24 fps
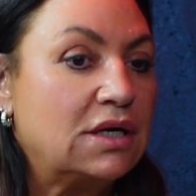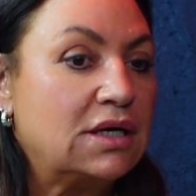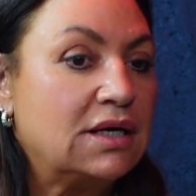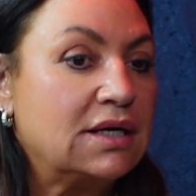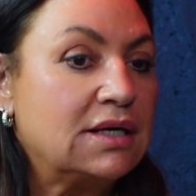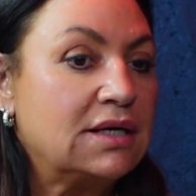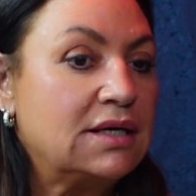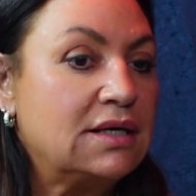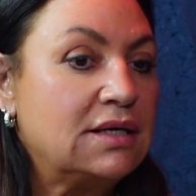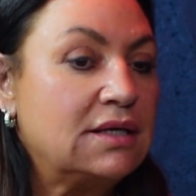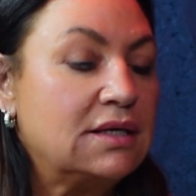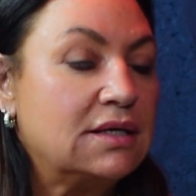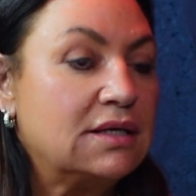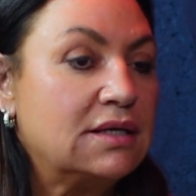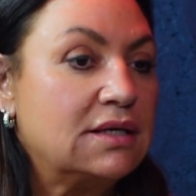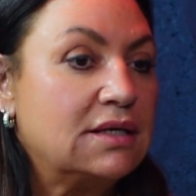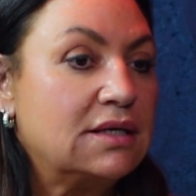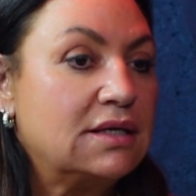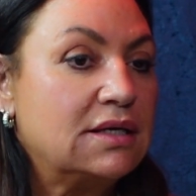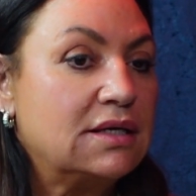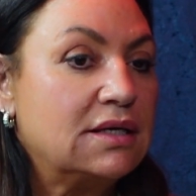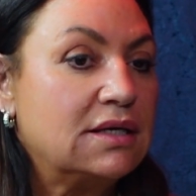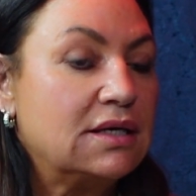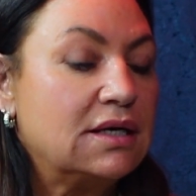
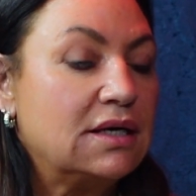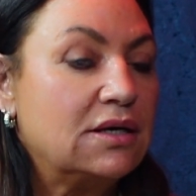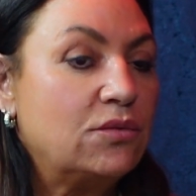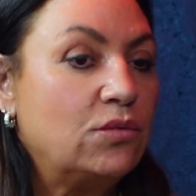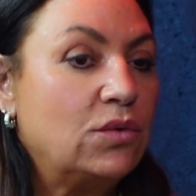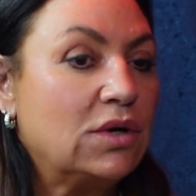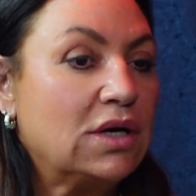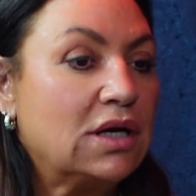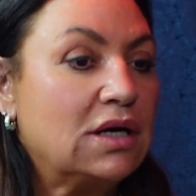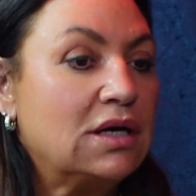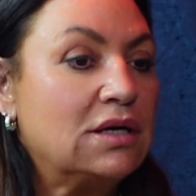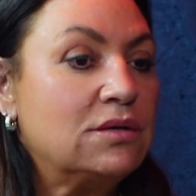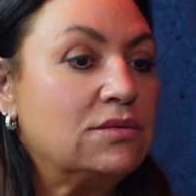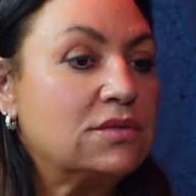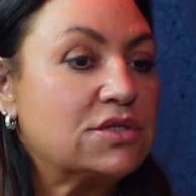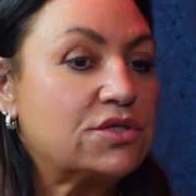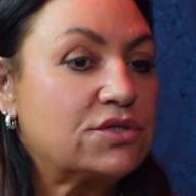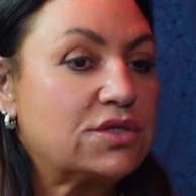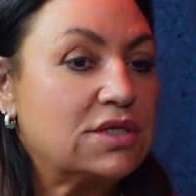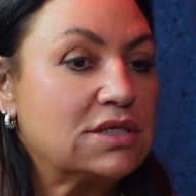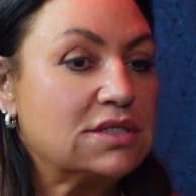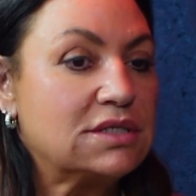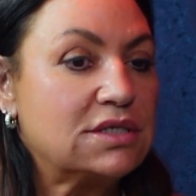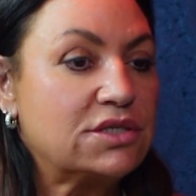When I was
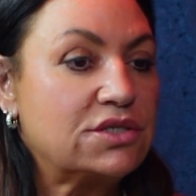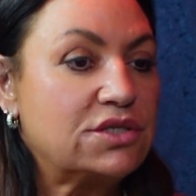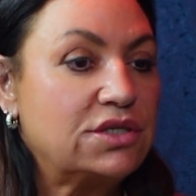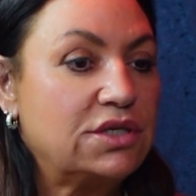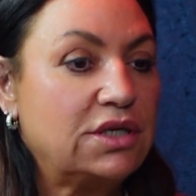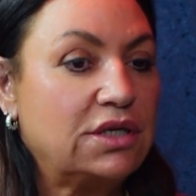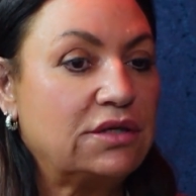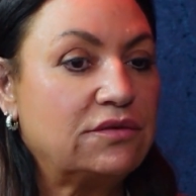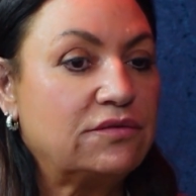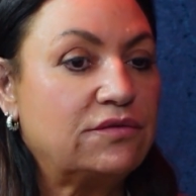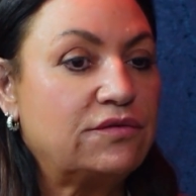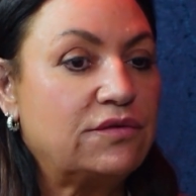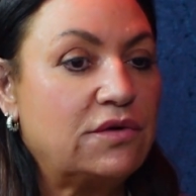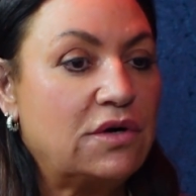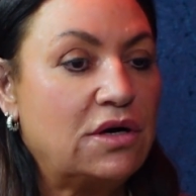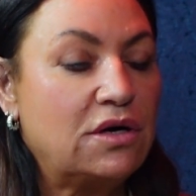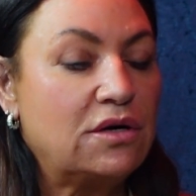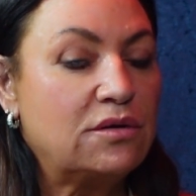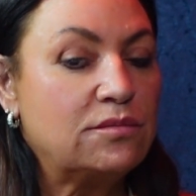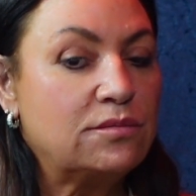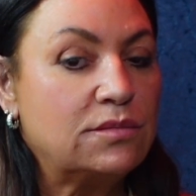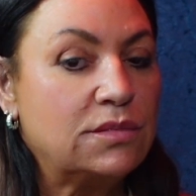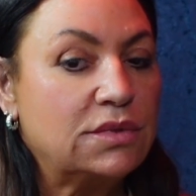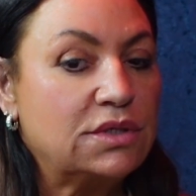transitioning
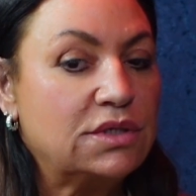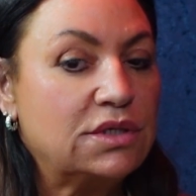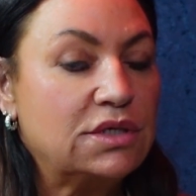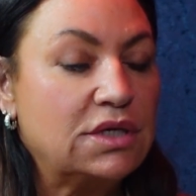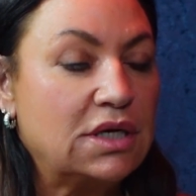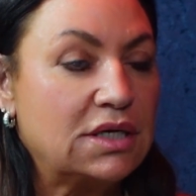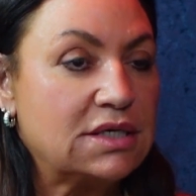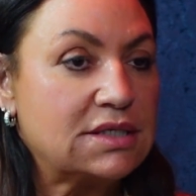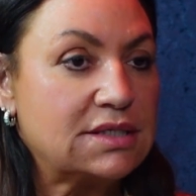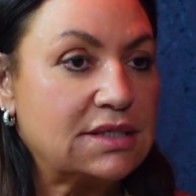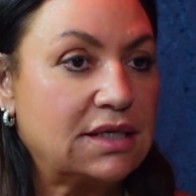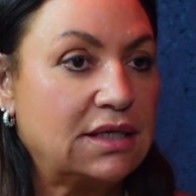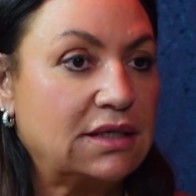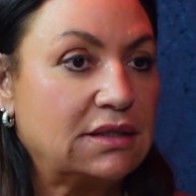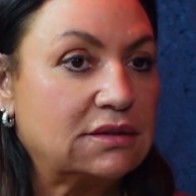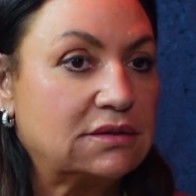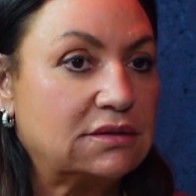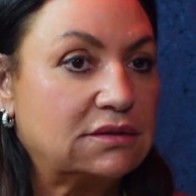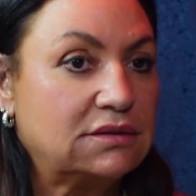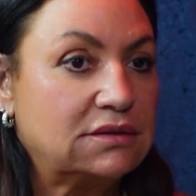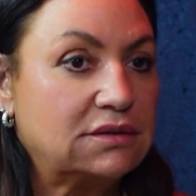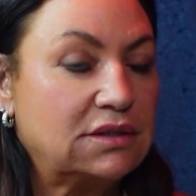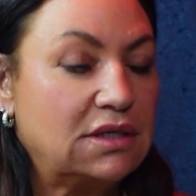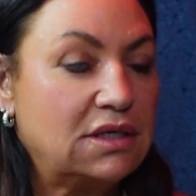from nursing,
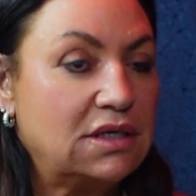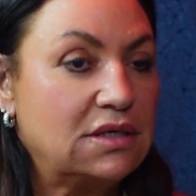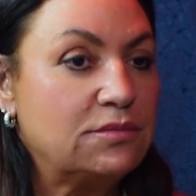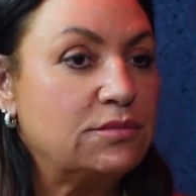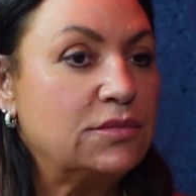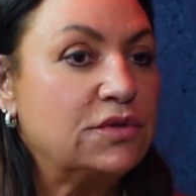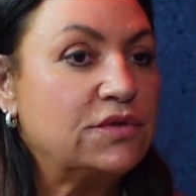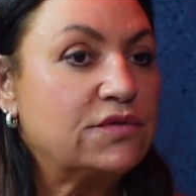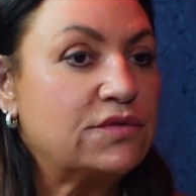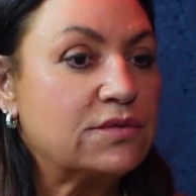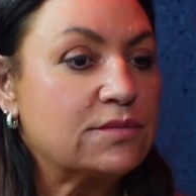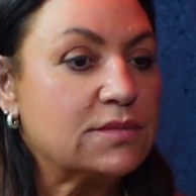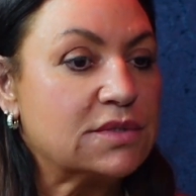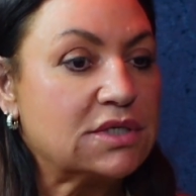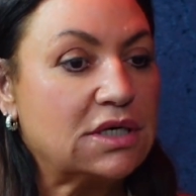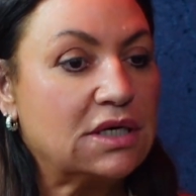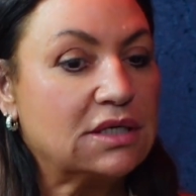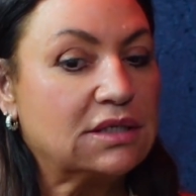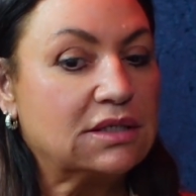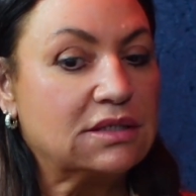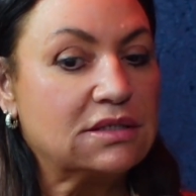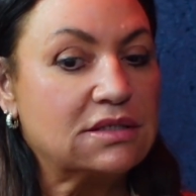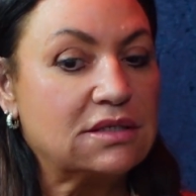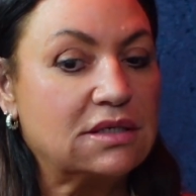I'd moved from
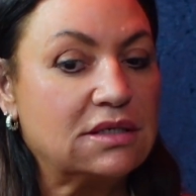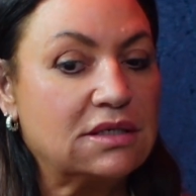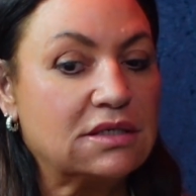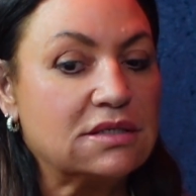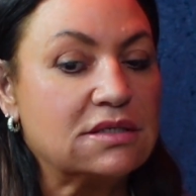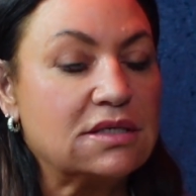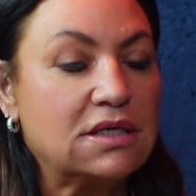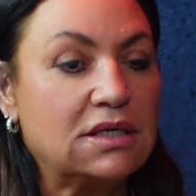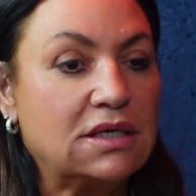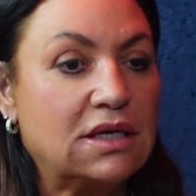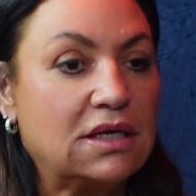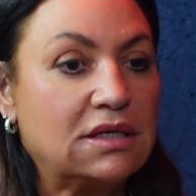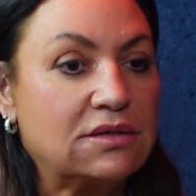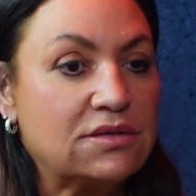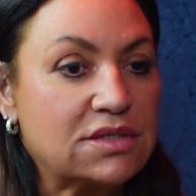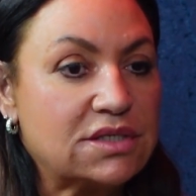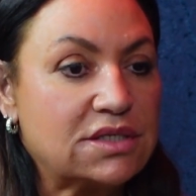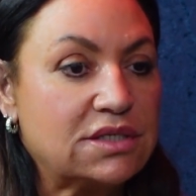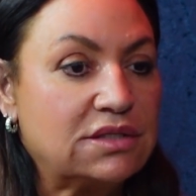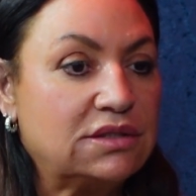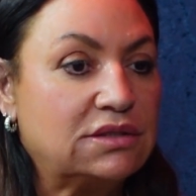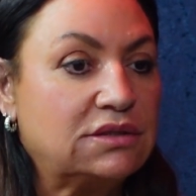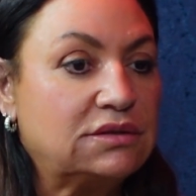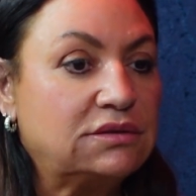Scotland to London and I was
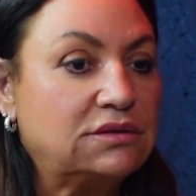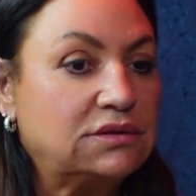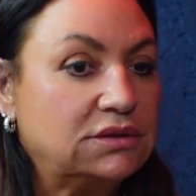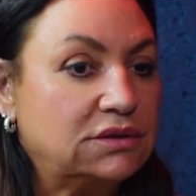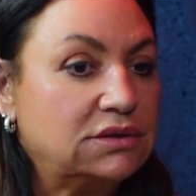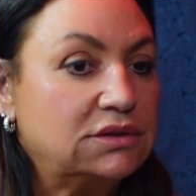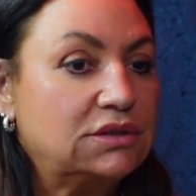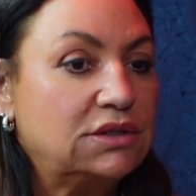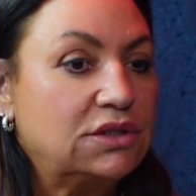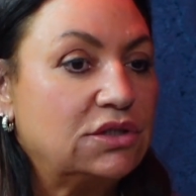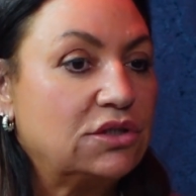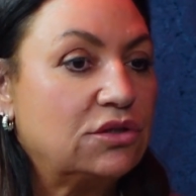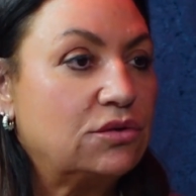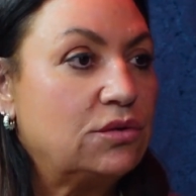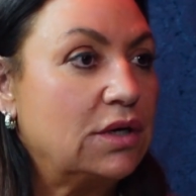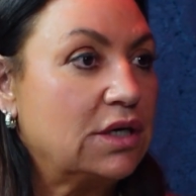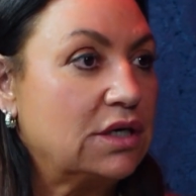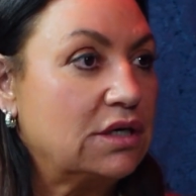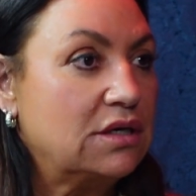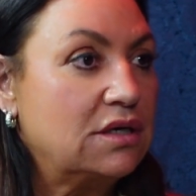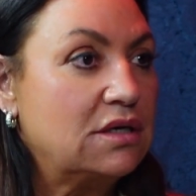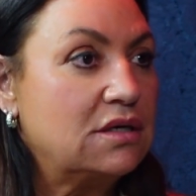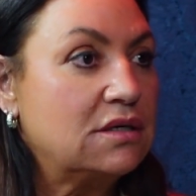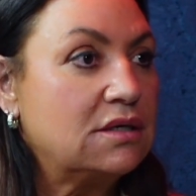still quite
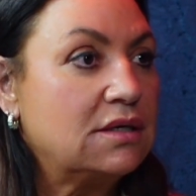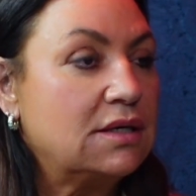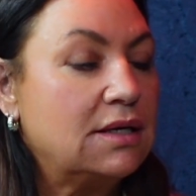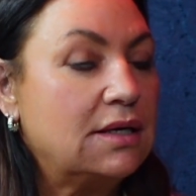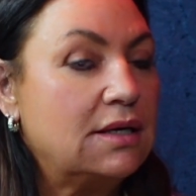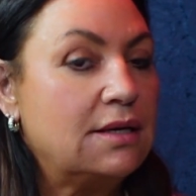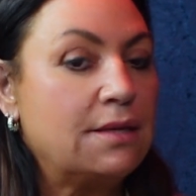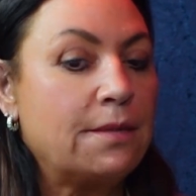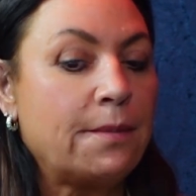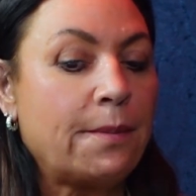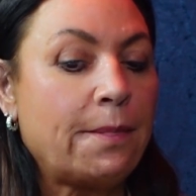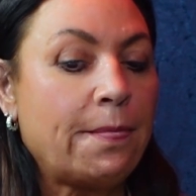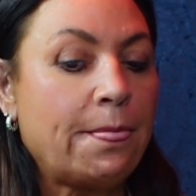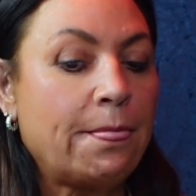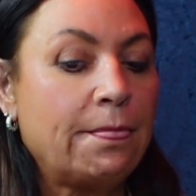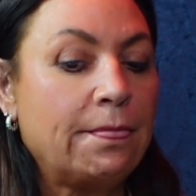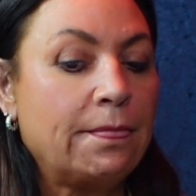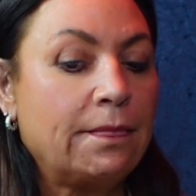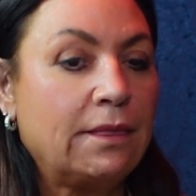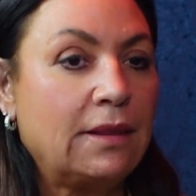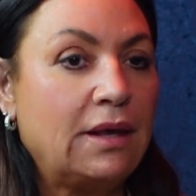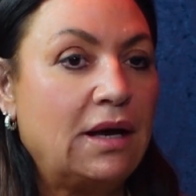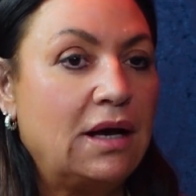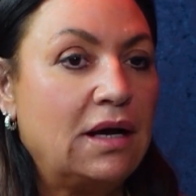young.
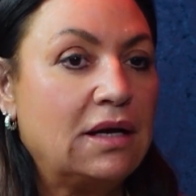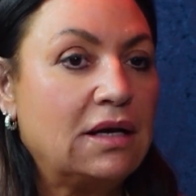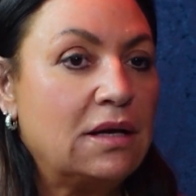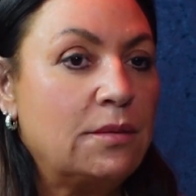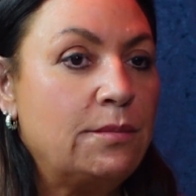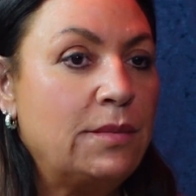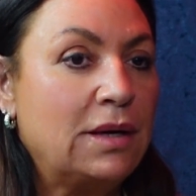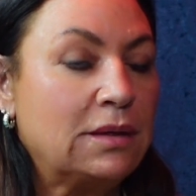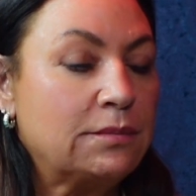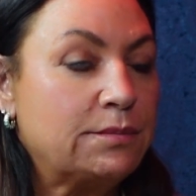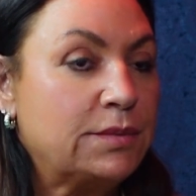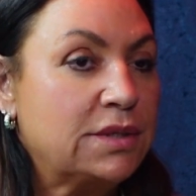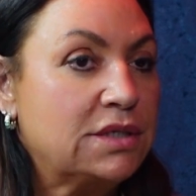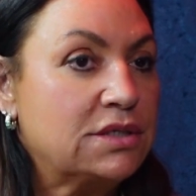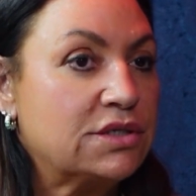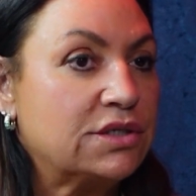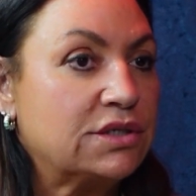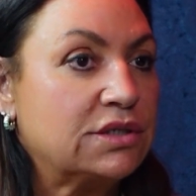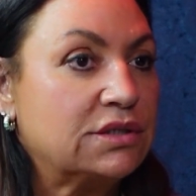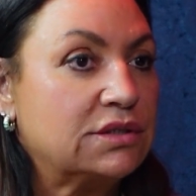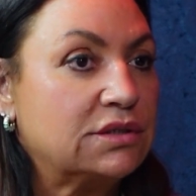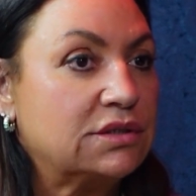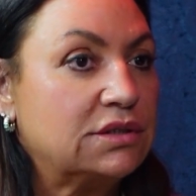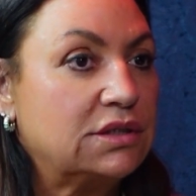And I met
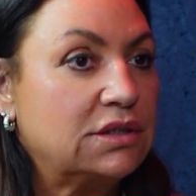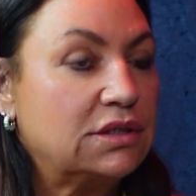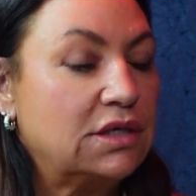Peter